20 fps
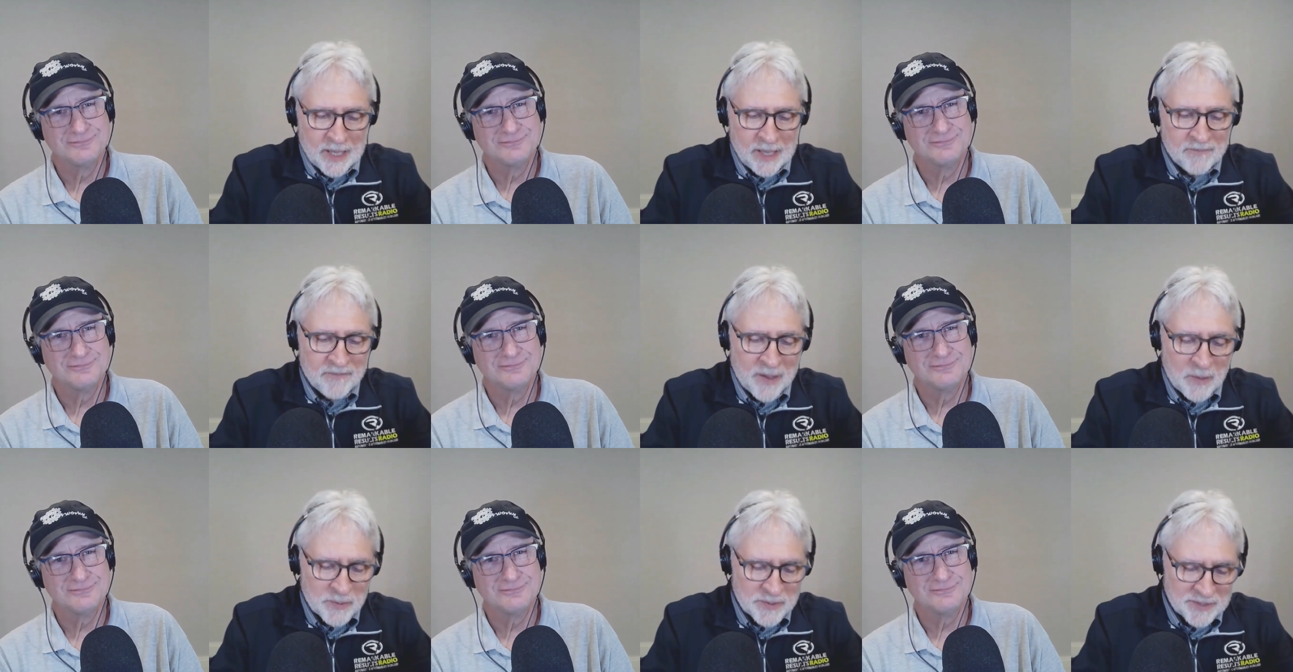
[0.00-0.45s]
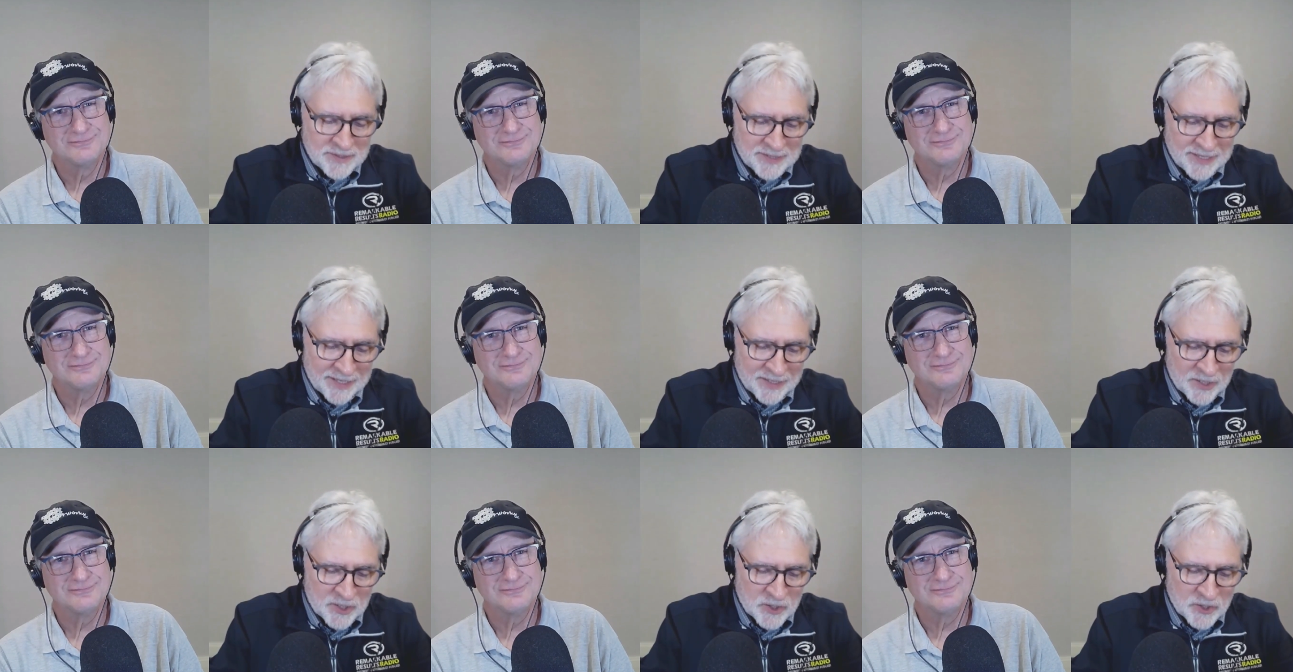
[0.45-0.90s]
Speaker 1: If I was a
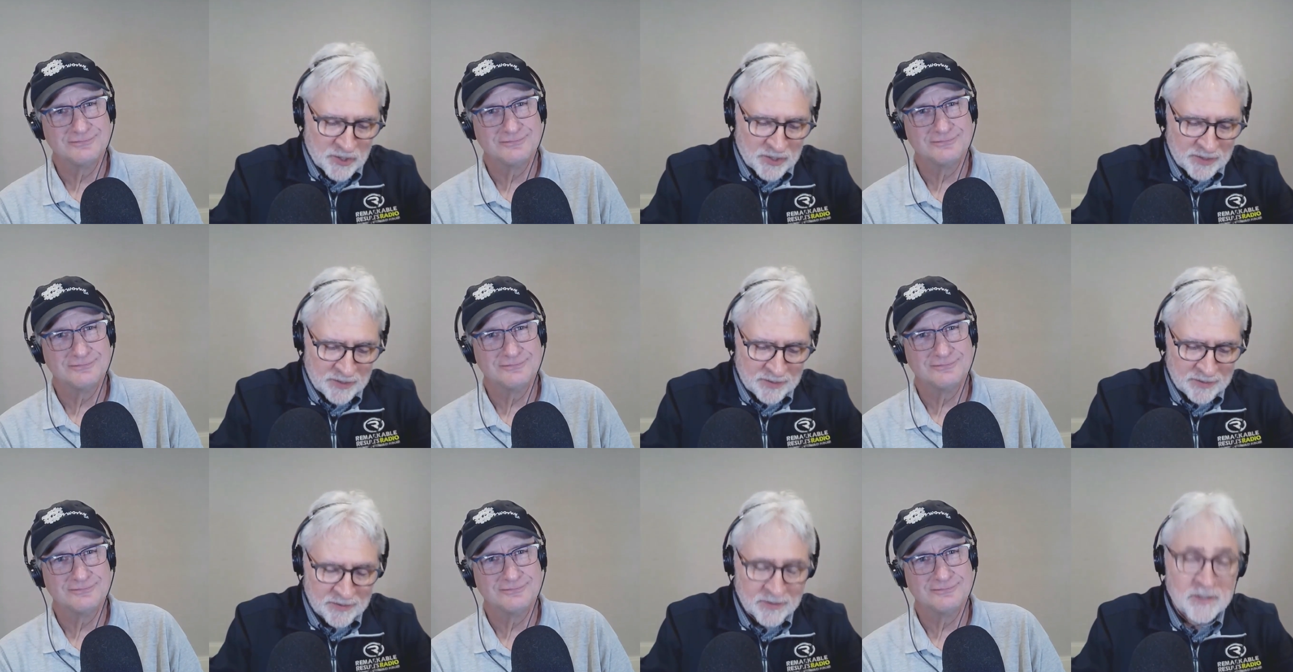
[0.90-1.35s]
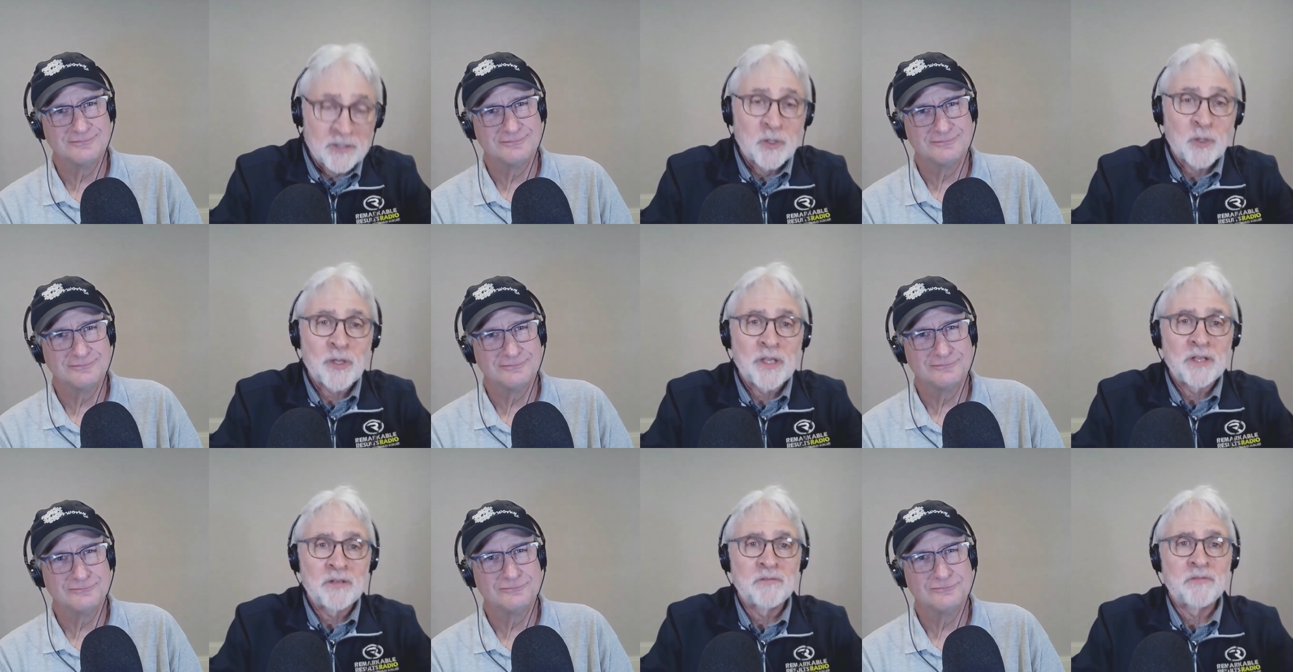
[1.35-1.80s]
technician
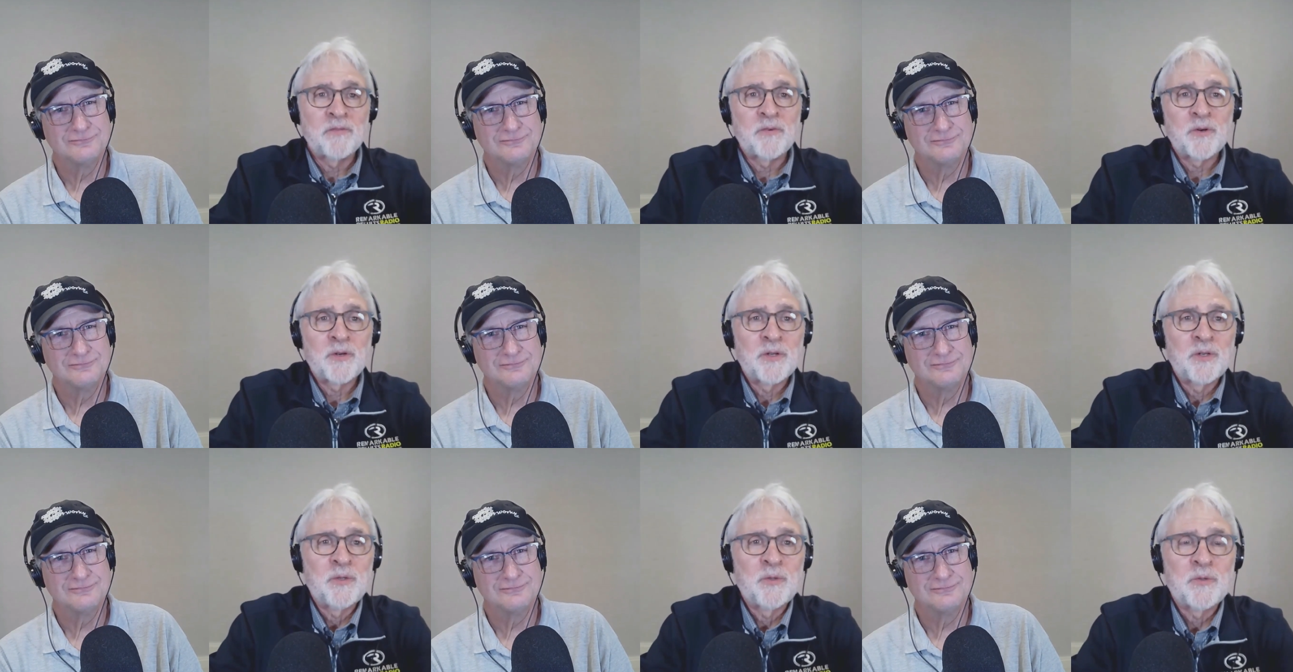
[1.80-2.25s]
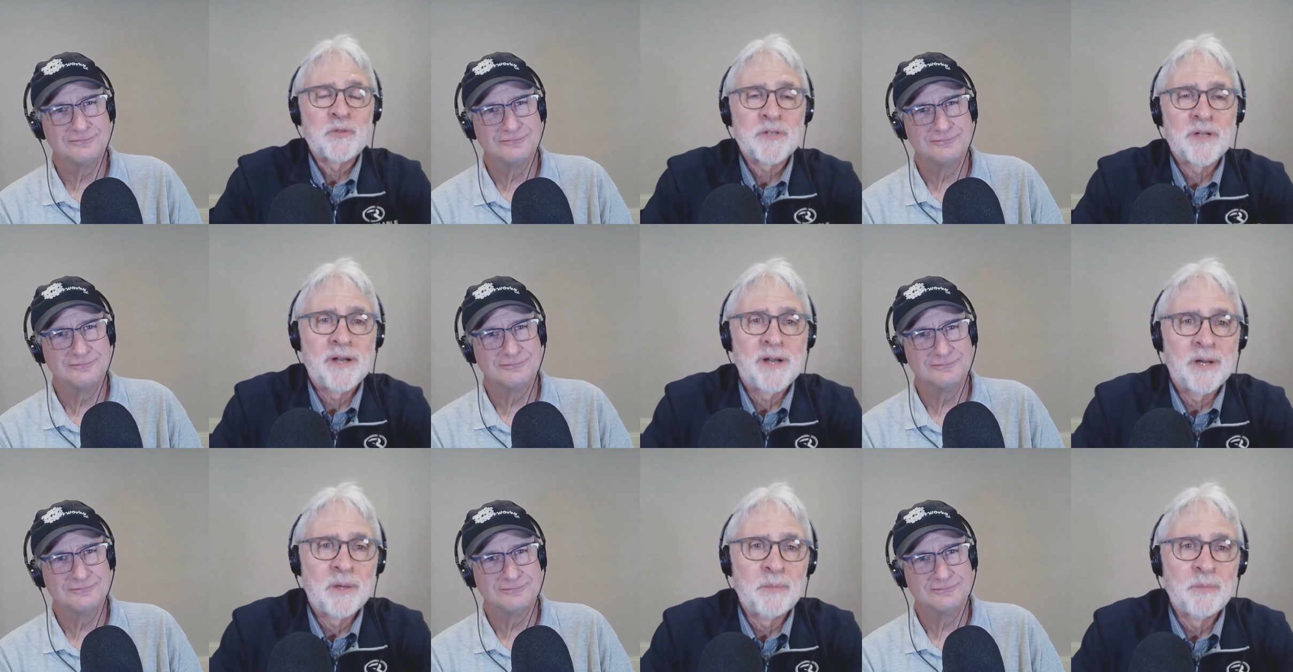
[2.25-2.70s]
looking for a new
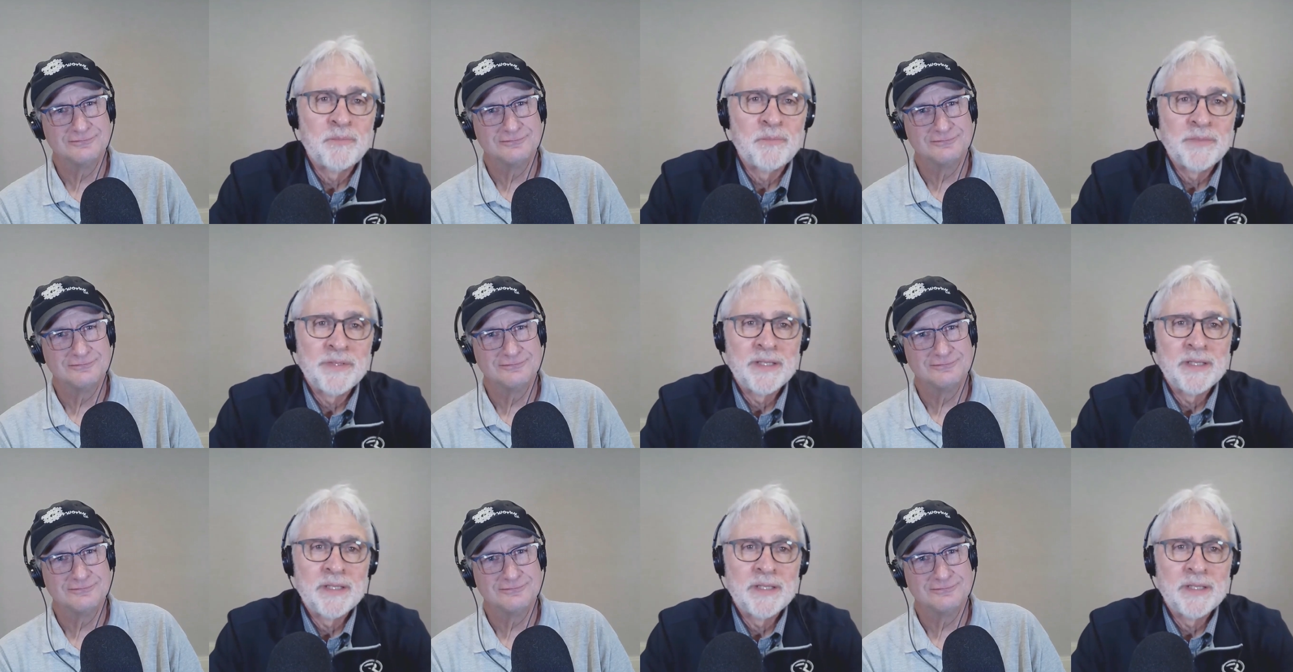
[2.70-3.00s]
job